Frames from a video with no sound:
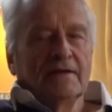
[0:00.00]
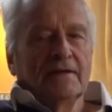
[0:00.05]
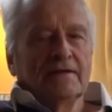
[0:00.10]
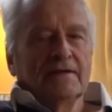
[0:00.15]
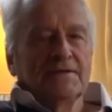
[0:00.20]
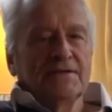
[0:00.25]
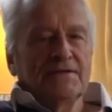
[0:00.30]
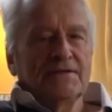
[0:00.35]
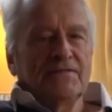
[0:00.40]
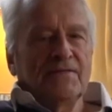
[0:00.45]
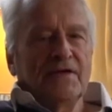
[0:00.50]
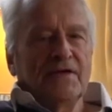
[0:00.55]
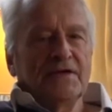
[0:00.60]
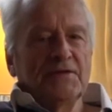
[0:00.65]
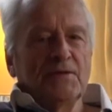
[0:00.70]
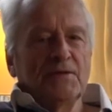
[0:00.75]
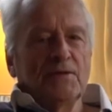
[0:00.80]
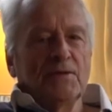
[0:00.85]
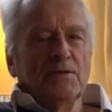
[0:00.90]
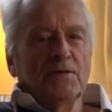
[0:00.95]
Just find
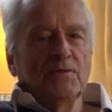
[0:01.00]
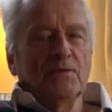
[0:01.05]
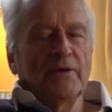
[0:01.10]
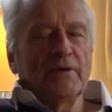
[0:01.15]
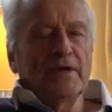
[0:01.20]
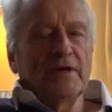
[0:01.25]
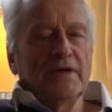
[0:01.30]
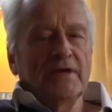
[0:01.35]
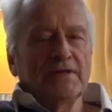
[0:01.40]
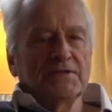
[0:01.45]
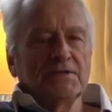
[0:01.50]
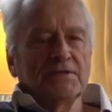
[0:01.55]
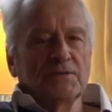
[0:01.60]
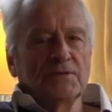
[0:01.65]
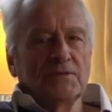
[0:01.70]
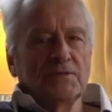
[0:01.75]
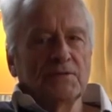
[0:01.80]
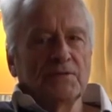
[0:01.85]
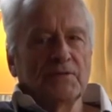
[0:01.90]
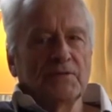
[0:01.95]
your own way
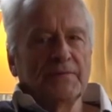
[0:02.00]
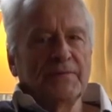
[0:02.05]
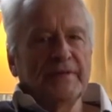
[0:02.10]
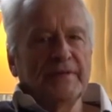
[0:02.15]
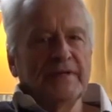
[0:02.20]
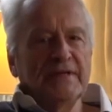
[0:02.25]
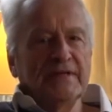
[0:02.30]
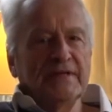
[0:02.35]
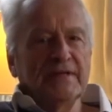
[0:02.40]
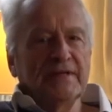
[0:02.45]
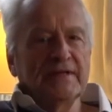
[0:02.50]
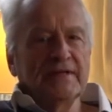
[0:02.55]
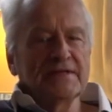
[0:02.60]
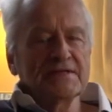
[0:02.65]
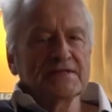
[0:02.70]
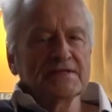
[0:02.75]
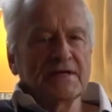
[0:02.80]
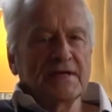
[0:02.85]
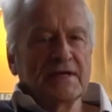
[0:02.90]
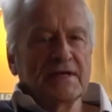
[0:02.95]
to repeat it
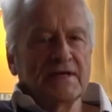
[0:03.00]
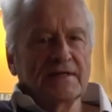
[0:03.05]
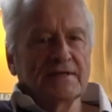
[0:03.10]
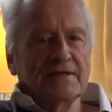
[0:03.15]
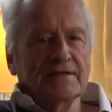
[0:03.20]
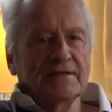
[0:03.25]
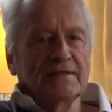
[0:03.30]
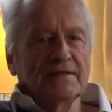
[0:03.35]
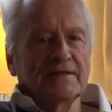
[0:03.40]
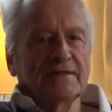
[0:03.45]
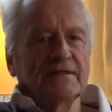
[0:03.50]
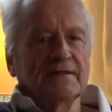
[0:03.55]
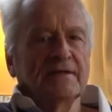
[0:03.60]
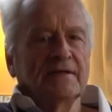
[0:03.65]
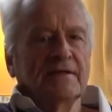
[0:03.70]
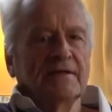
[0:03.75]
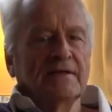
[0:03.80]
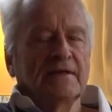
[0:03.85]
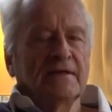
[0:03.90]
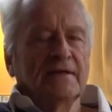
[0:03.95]
inside
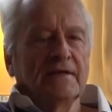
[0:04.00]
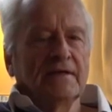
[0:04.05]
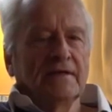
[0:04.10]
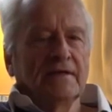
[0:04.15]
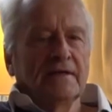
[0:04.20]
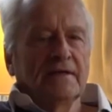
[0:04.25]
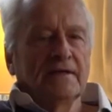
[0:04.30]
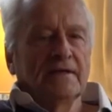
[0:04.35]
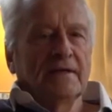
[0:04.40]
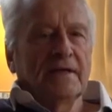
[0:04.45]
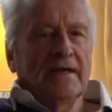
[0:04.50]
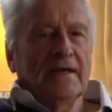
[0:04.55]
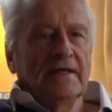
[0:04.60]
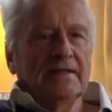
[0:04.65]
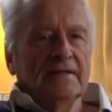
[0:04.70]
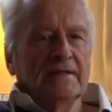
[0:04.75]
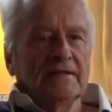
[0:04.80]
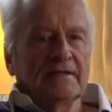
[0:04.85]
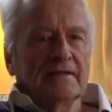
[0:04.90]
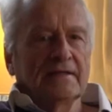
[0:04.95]

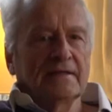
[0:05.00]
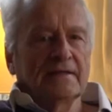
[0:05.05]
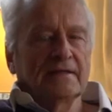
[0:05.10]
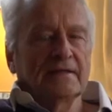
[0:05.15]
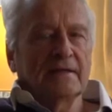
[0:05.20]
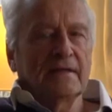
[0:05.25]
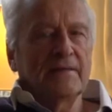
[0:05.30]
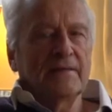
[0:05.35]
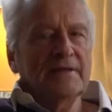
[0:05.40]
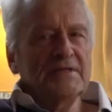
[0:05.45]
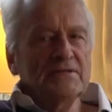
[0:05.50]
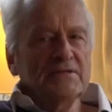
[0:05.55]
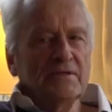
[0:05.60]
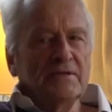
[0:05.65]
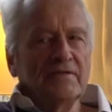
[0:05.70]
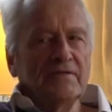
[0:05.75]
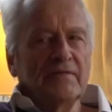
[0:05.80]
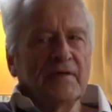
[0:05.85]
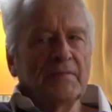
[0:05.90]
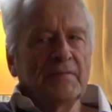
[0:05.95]
and come into
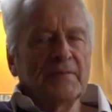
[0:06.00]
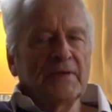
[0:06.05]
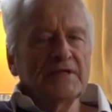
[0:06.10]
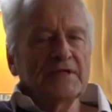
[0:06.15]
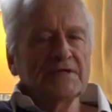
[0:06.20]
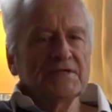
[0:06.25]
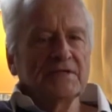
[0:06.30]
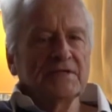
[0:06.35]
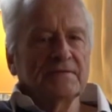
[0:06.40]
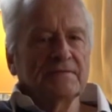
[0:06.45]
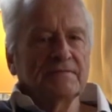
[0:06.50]
the vibration.